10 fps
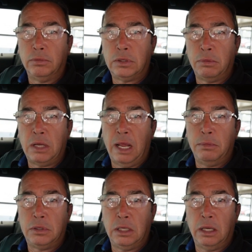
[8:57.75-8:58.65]

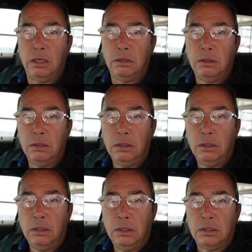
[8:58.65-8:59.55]
Sometimes
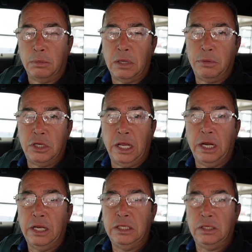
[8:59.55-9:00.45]
sometimes you get
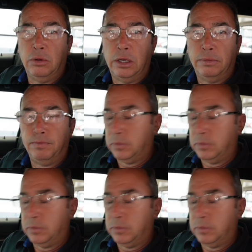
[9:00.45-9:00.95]
an easy one.